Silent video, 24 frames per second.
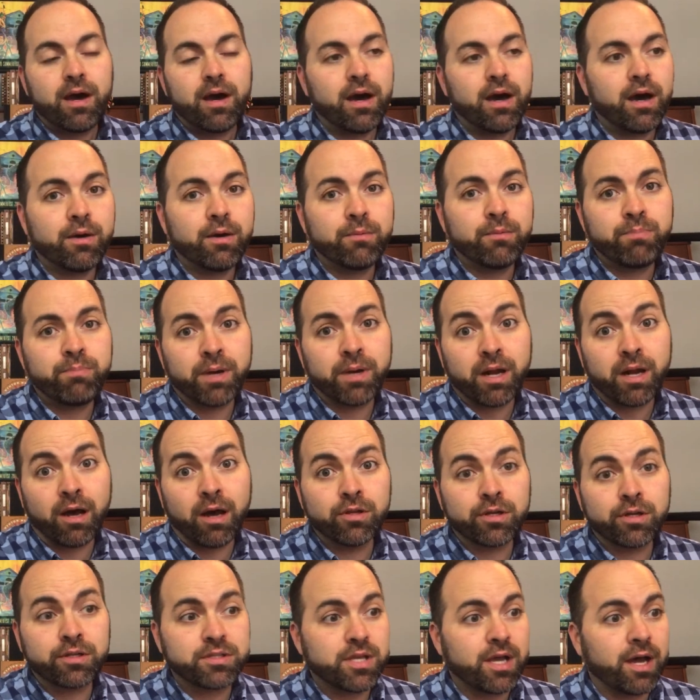But
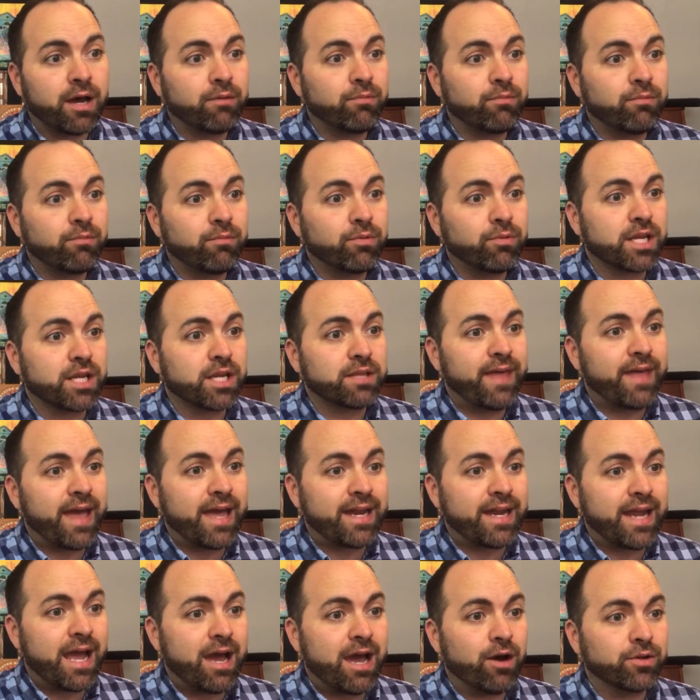I will check
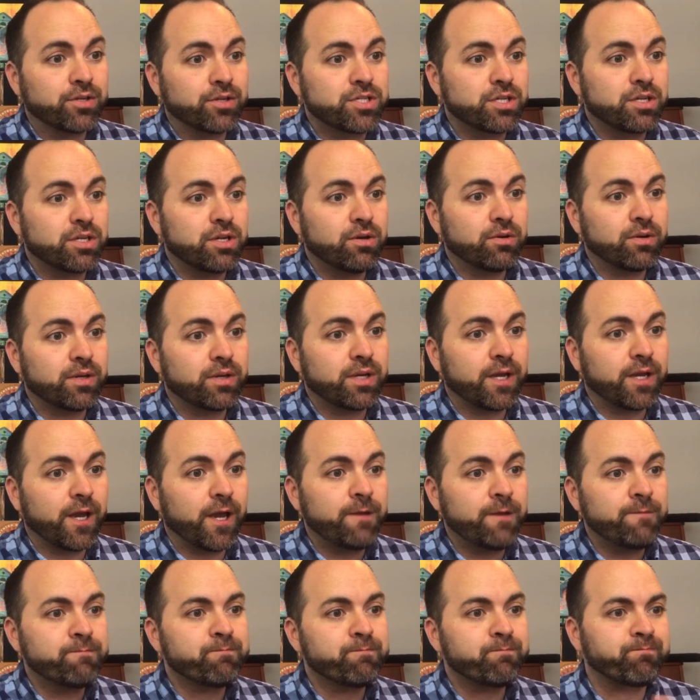that out.
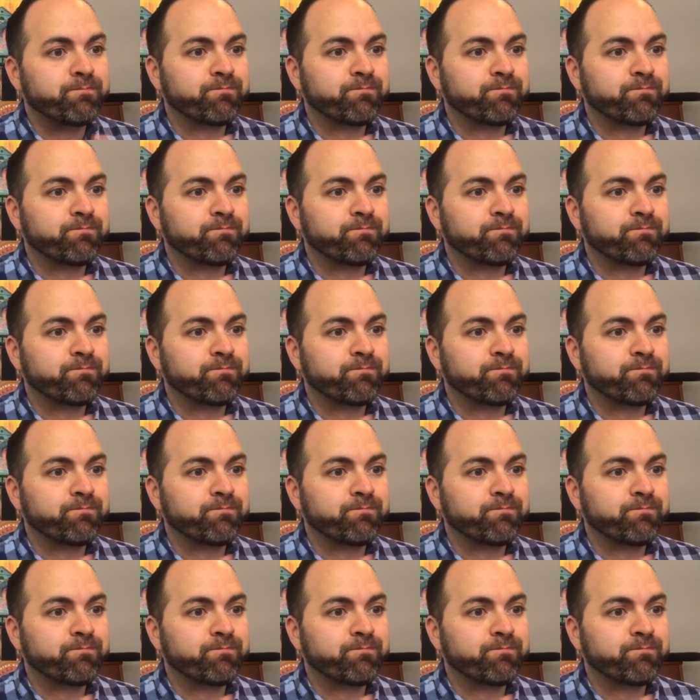Okay.